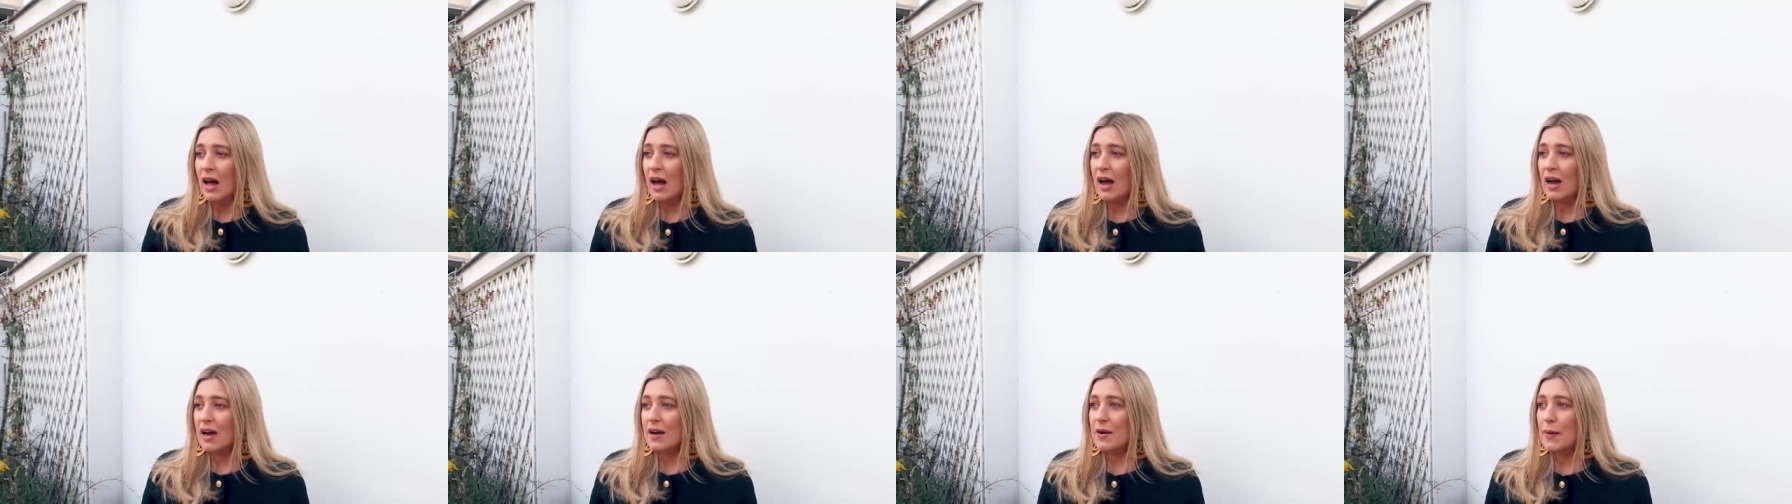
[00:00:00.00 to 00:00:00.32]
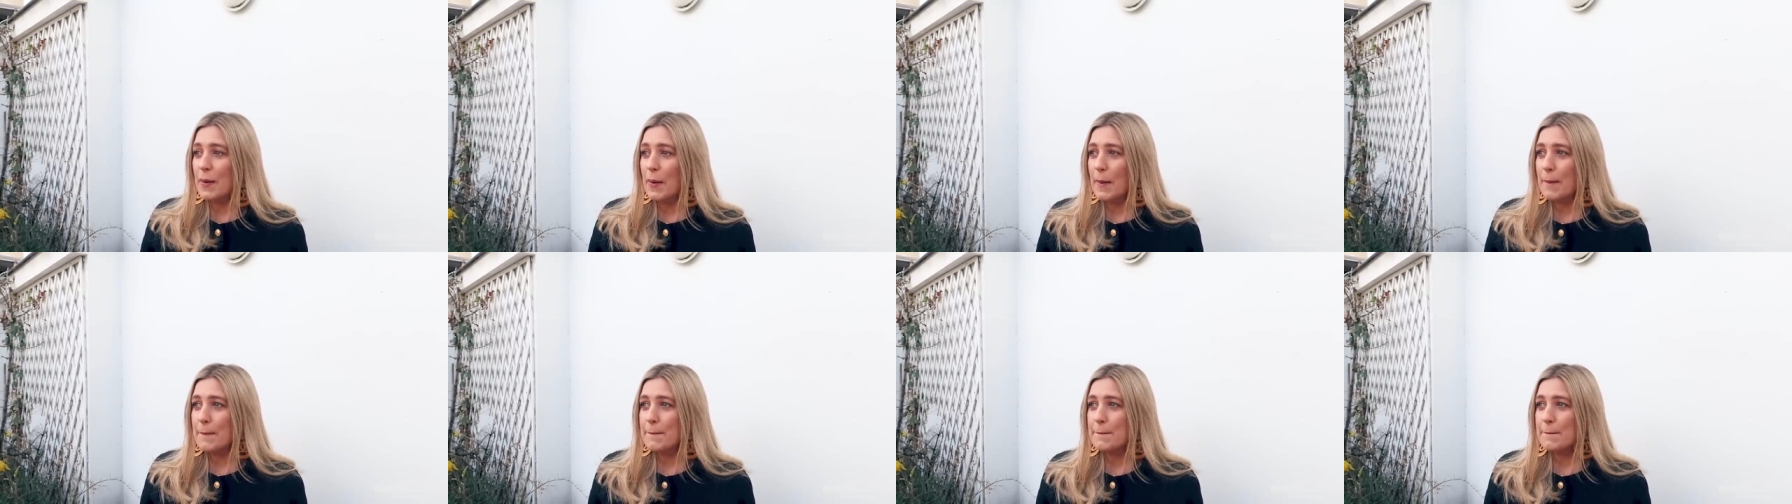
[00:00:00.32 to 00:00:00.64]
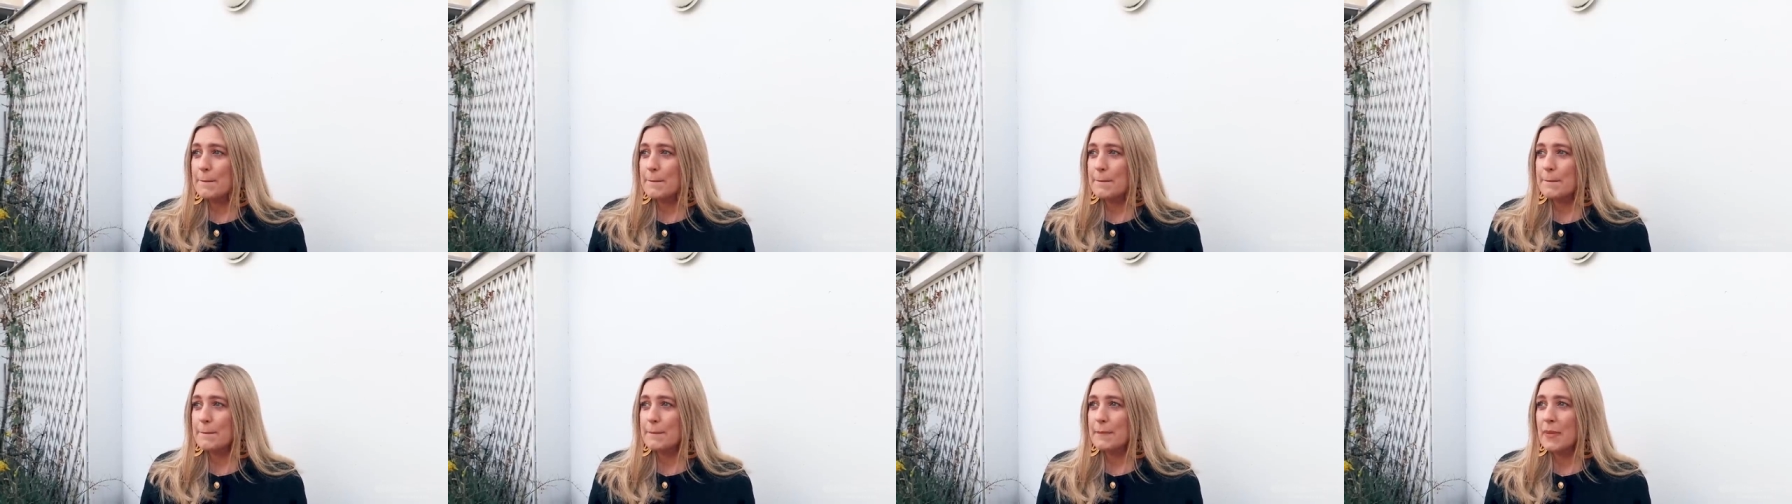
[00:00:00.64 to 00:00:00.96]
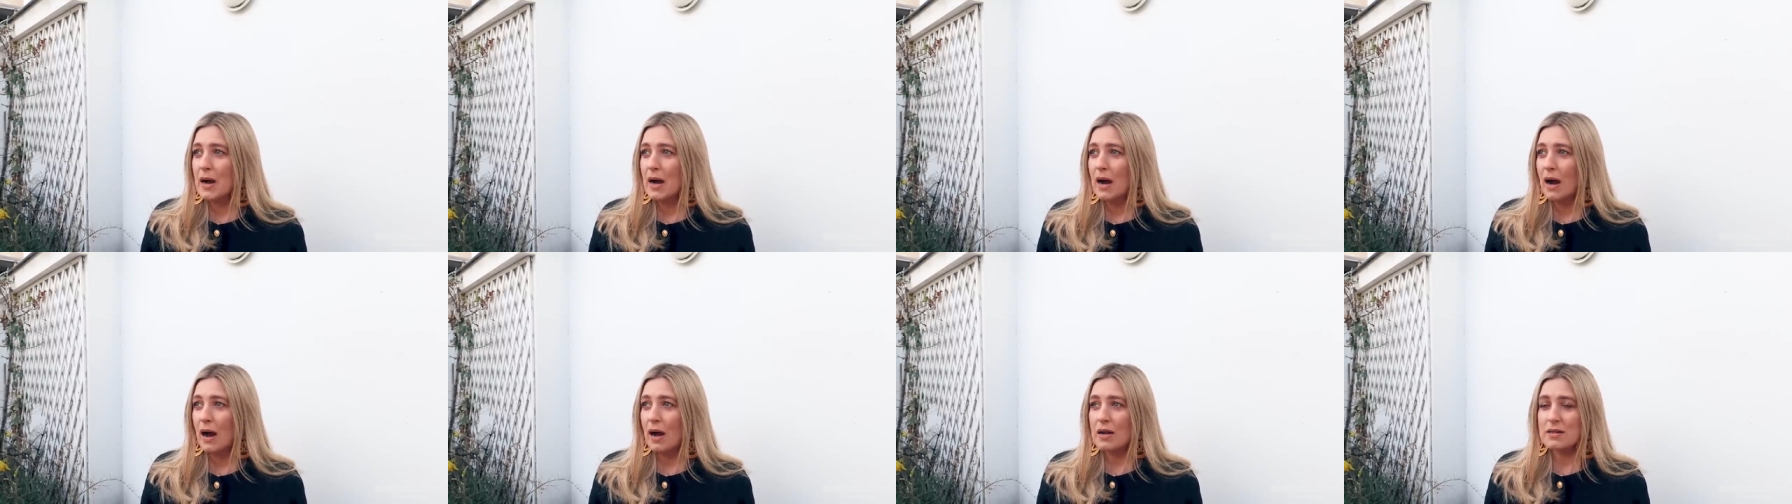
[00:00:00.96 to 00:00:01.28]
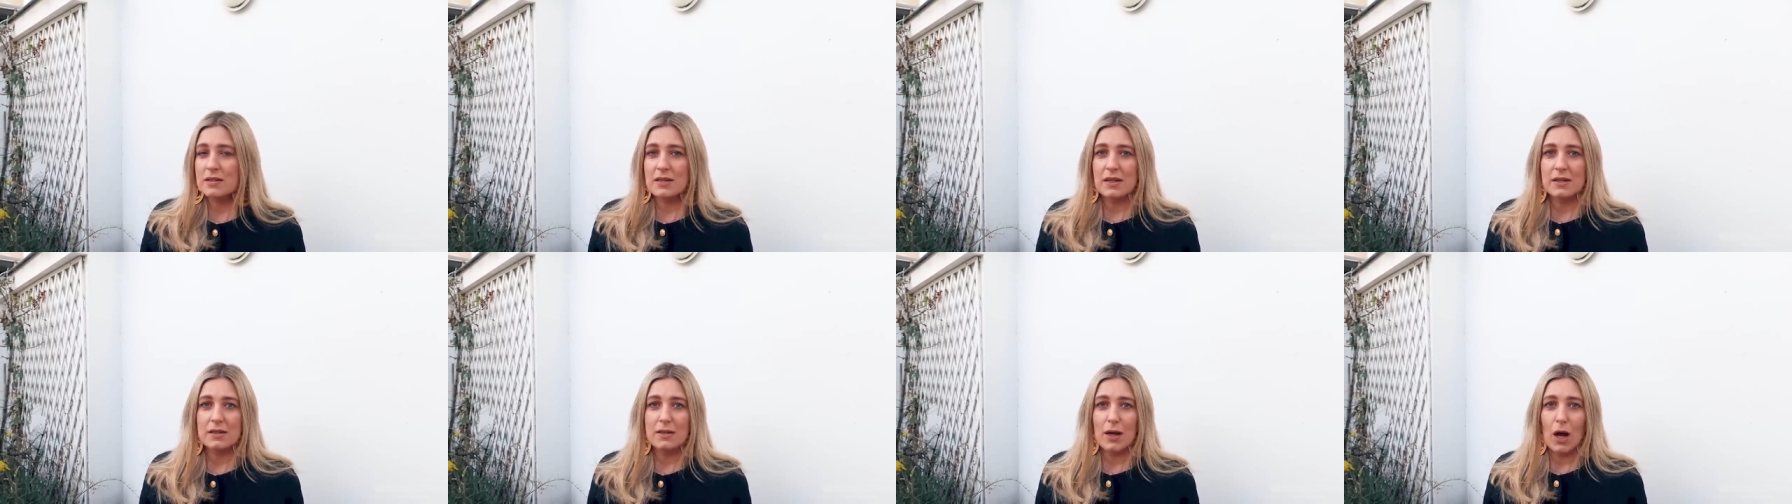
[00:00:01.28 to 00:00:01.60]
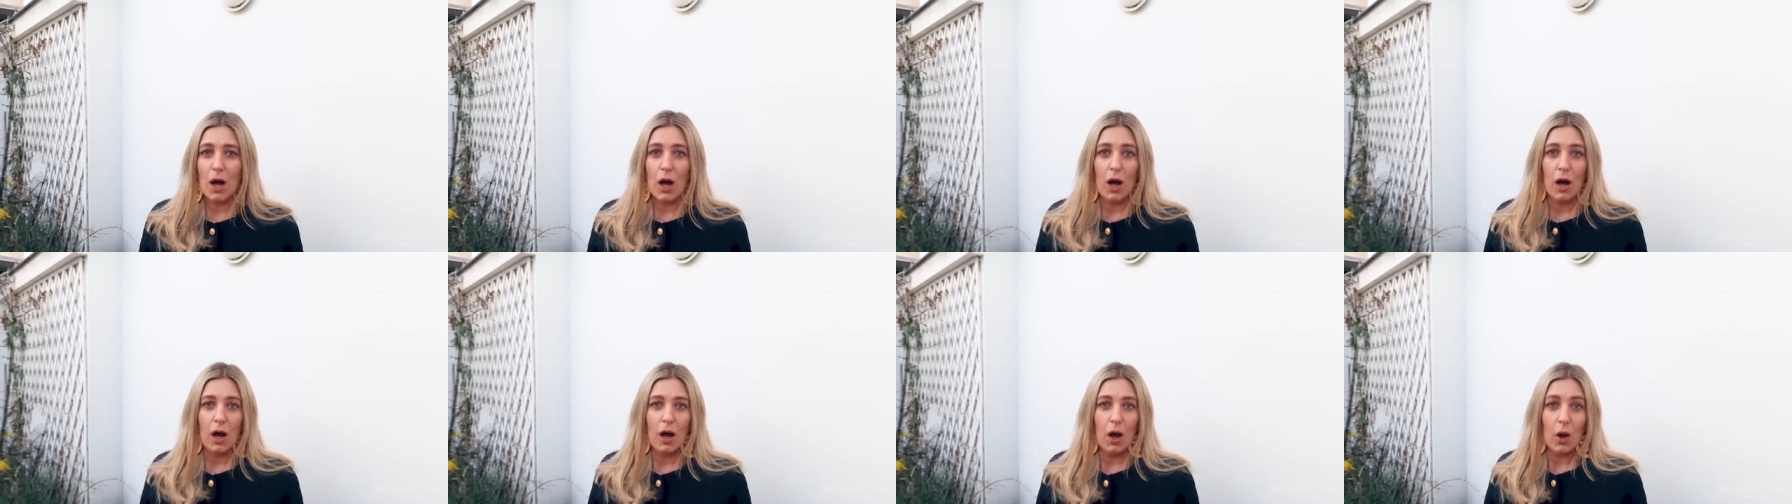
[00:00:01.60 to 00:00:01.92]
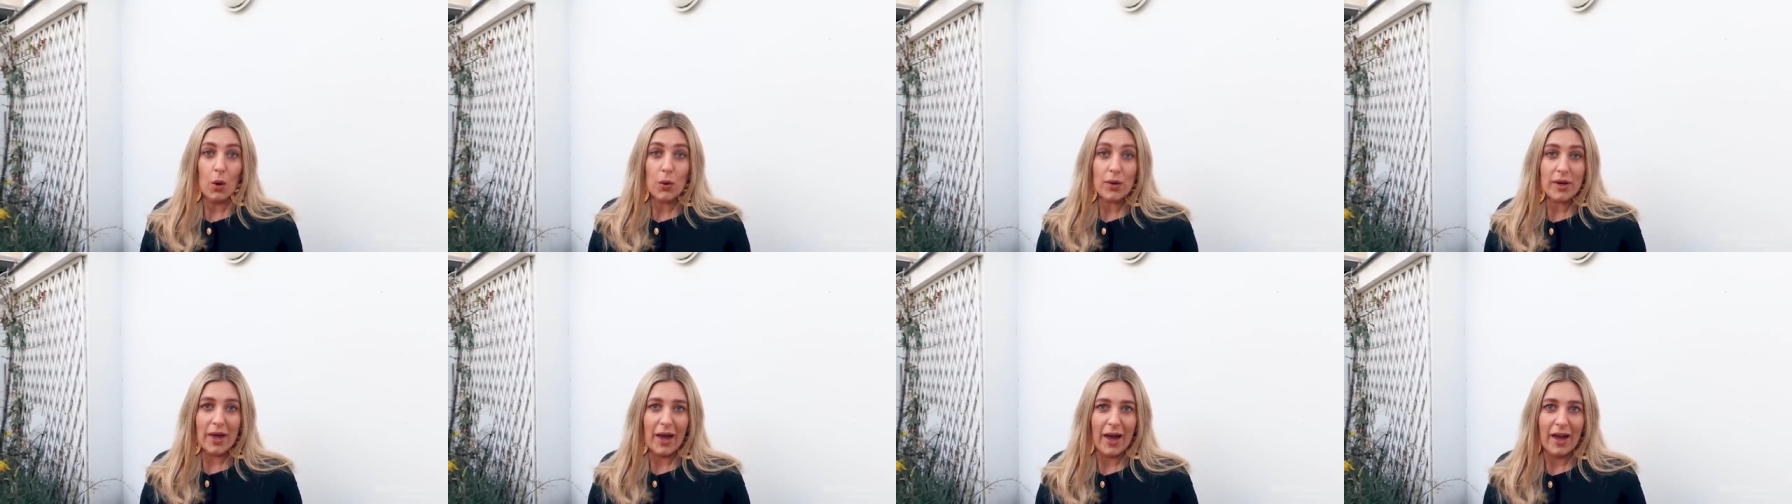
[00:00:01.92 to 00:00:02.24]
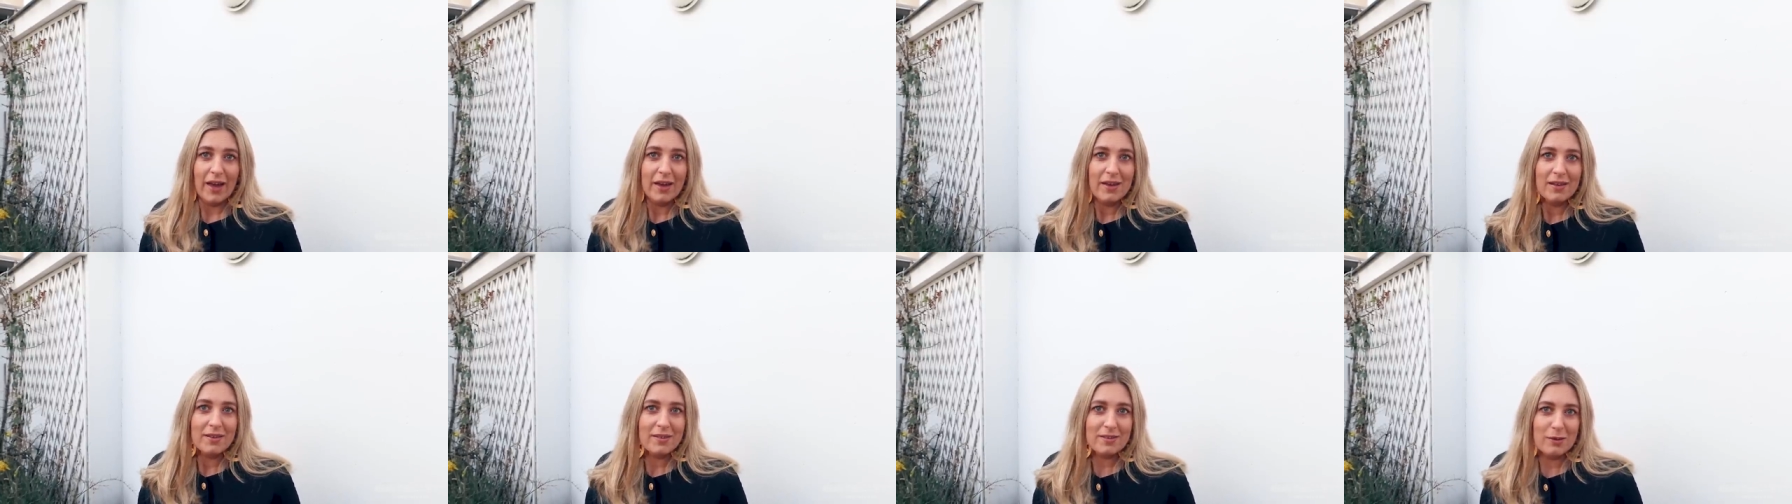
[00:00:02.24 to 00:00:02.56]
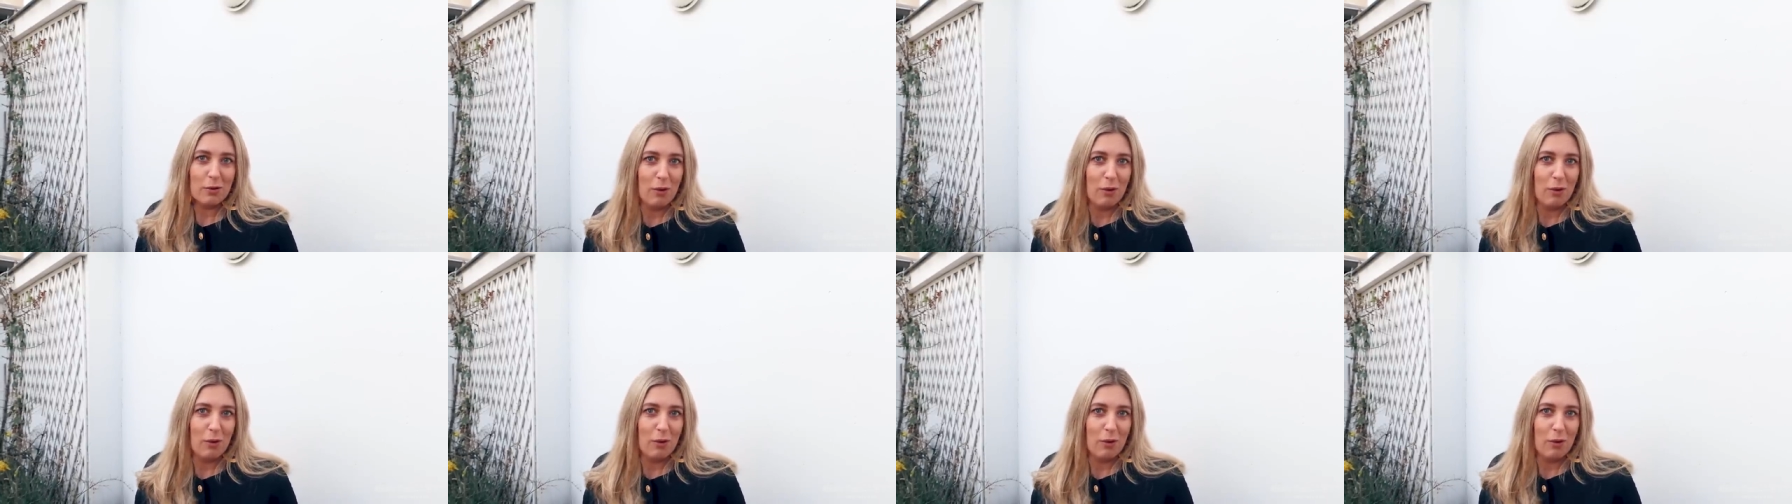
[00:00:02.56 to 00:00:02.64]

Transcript: And I said, okay.